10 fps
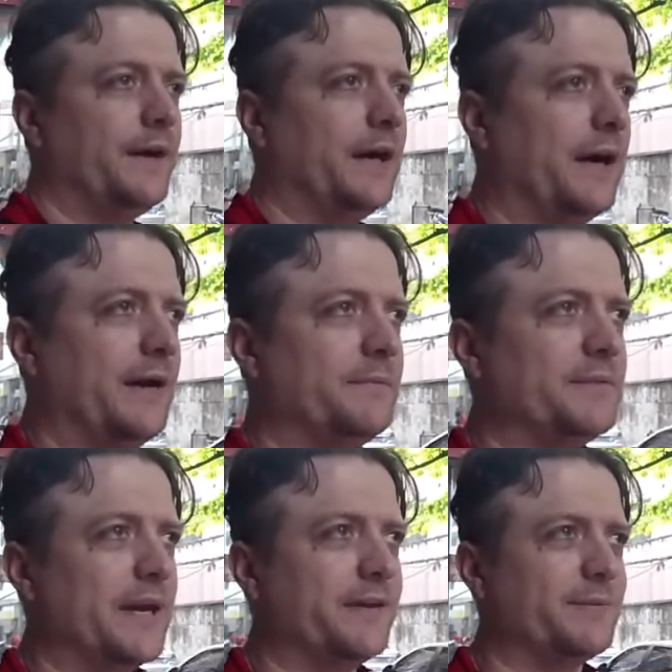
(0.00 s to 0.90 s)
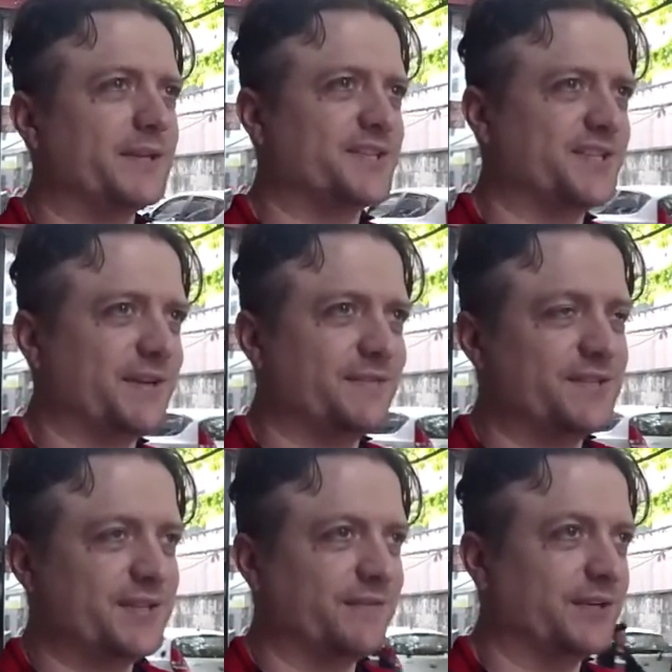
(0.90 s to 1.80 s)
I'm down to about
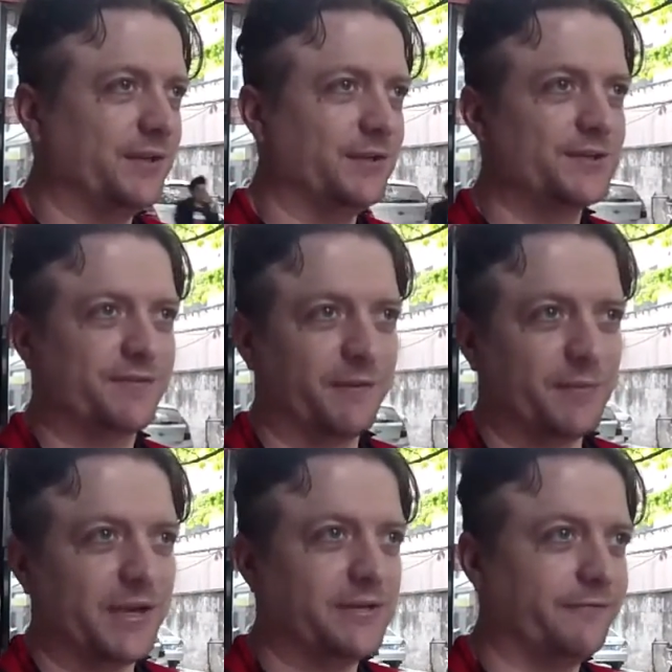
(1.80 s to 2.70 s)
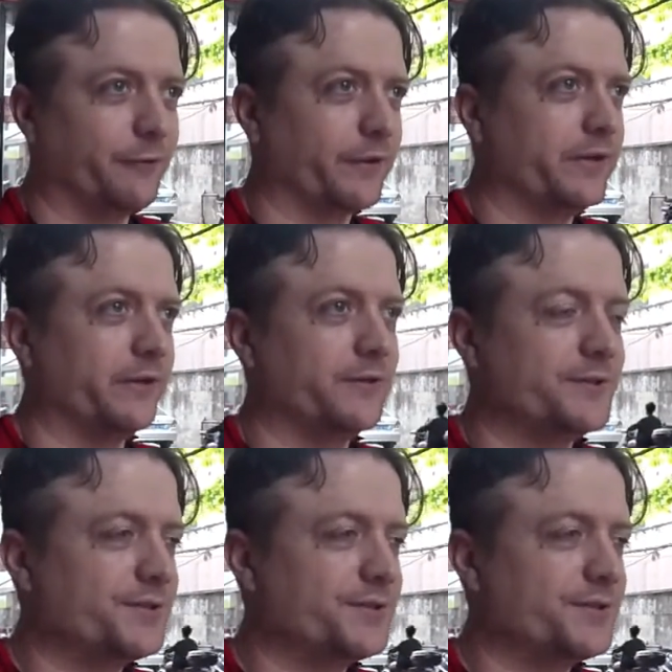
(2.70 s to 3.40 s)
77 kilos from 94 kilos.